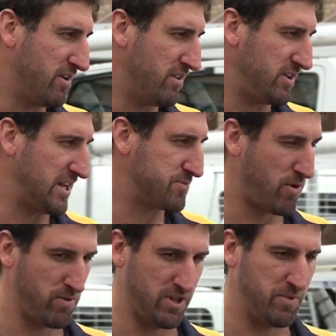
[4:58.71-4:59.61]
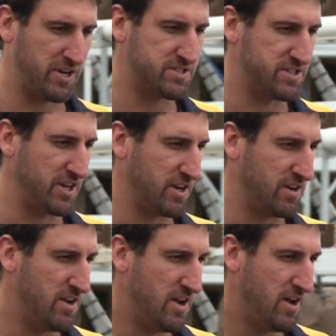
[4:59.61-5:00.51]
I think that's probably the biggest thing,
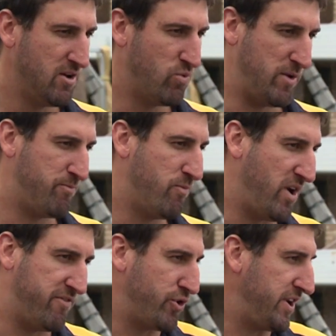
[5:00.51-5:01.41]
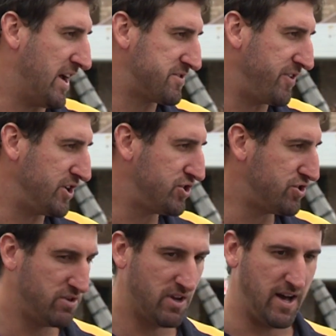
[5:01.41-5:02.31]
and when footy does
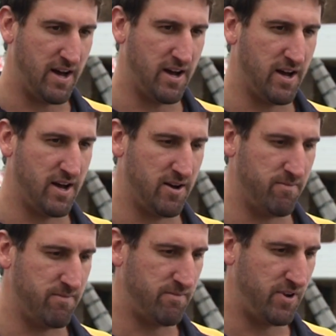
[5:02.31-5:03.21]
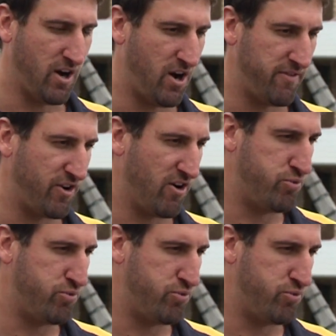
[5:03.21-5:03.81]
finish, hopefully I'll